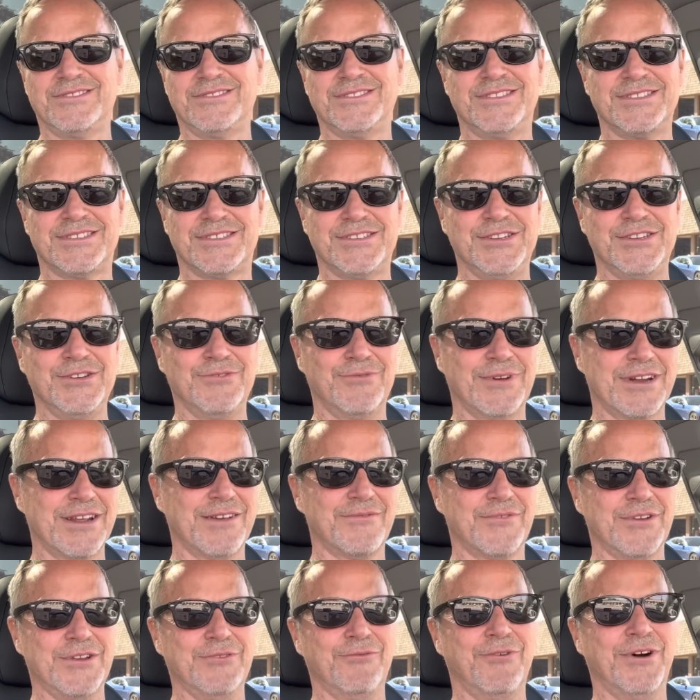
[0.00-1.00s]
just do
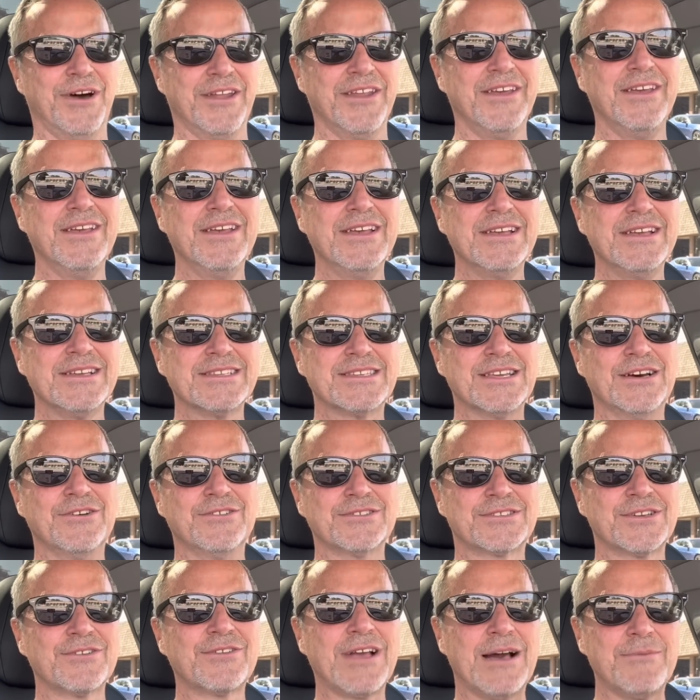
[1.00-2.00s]
whatever you want. So,
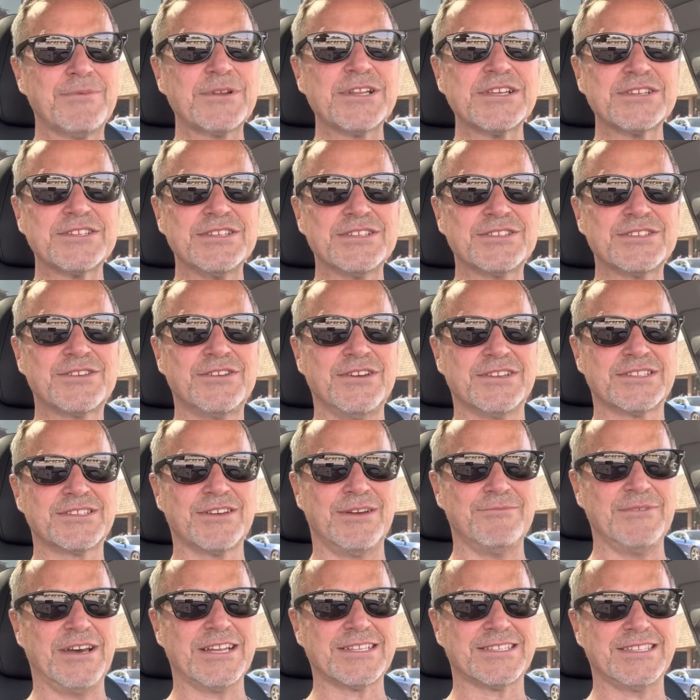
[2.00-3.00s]
so competition is good. So I'm not